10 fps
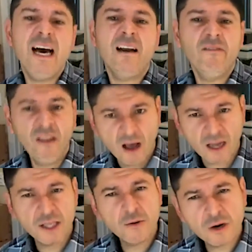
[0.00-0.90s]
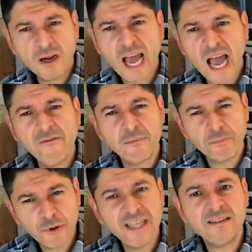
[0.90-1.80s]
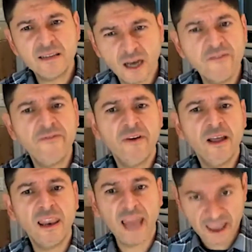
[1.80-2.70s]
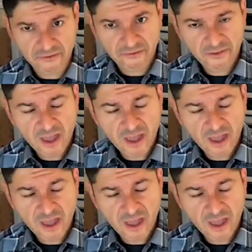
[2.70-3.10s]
out of luck. You were going to have a pretty tough life.